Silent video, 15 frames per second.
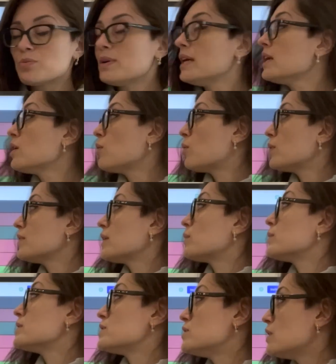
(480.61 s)
week or there
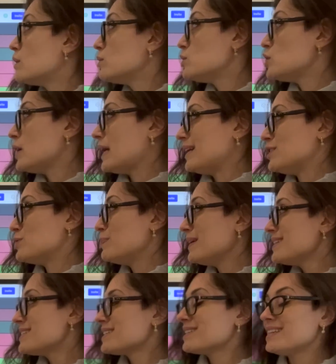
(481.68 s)
was no change.
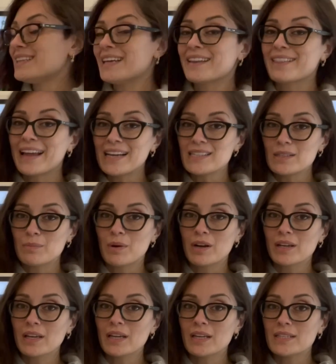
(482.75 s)
Basically, the Atlanta
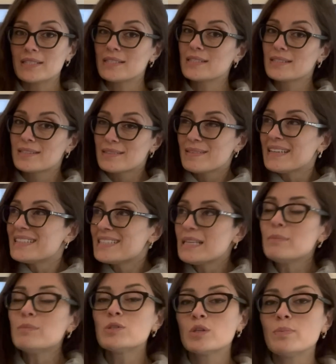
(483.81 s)
market is it
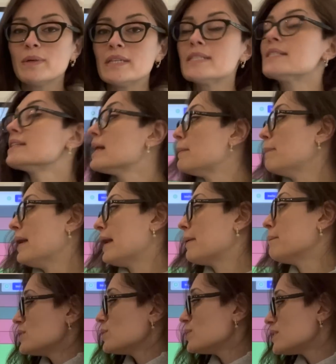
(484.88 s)
seems to be slipping.
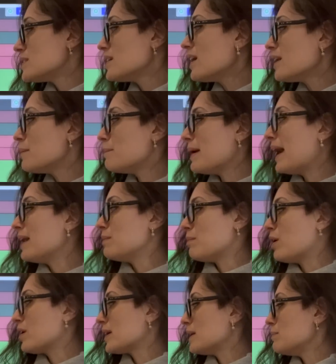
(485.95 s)
So it's not a bad
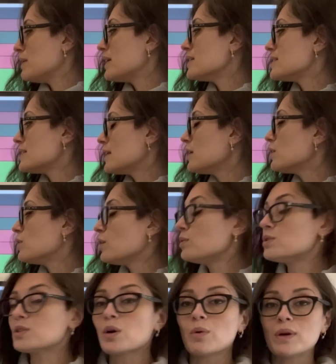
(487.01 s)
market because there are
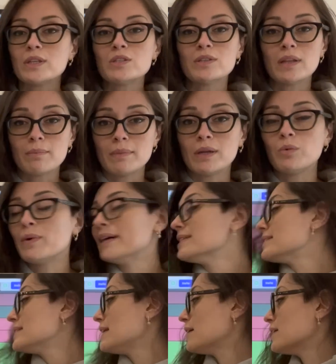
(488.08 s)
loads going to the
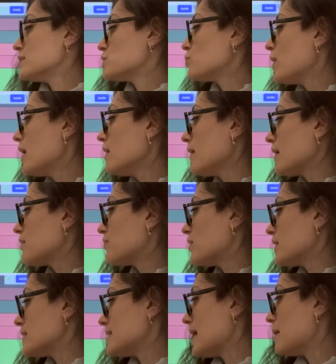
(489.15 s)
Midwest here as well. Like for
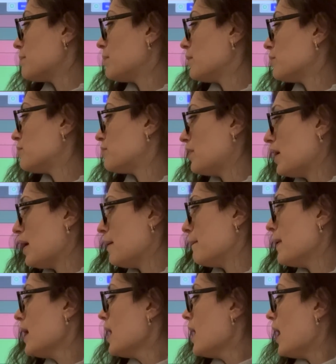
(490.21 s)
example,
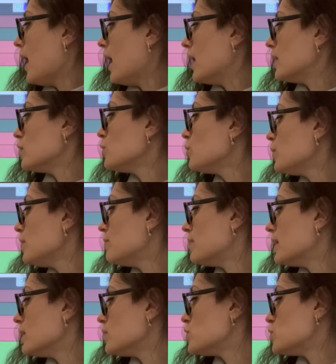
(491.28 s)
from uh,
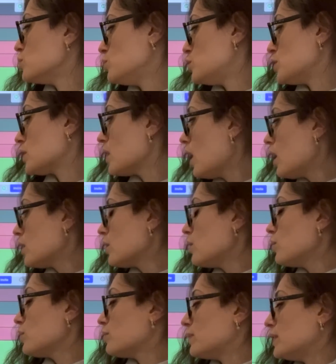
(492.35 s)
Louisville to
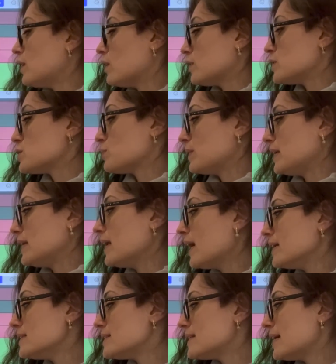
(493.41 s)
Chicago,
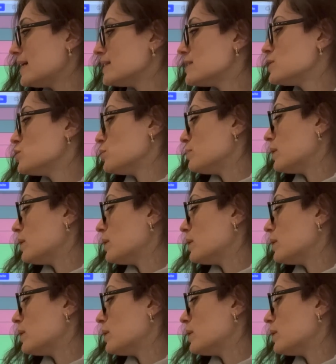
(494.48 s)
$3.29 to